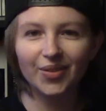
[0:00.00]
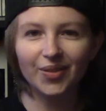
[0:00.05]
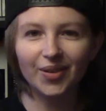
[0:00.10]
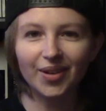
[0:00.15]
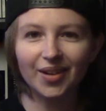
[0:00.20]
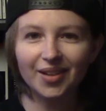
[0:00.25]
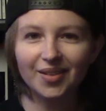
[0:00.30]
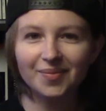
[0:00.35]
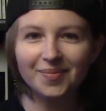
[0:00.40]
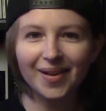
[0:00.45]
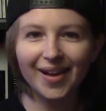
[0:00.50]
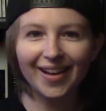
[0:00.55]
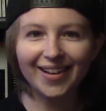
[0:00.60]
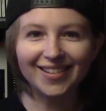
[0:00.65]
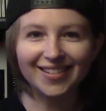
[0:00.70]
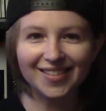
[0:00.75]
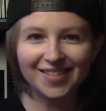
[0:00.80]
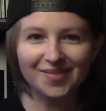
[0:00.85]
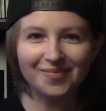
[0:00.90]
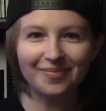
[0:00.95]
Welcome back
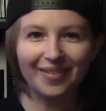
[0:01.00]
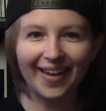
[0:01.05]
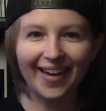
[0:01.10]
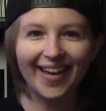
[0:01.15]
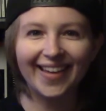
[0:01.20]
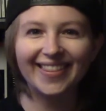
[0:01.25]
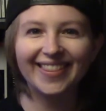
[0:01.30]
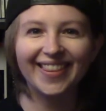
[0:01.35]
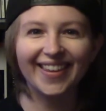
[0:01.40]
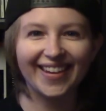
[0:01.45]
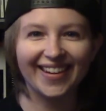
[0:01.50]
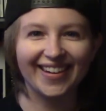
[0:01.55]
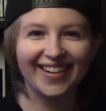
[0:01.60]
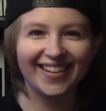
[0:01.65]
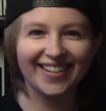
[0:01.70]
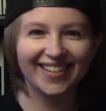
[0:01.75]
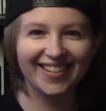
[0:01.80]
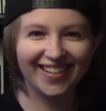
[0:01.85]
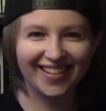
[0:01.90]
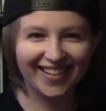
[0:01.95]
to bad
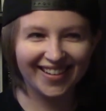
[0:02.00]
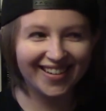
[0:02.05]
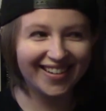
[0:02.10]
lighting.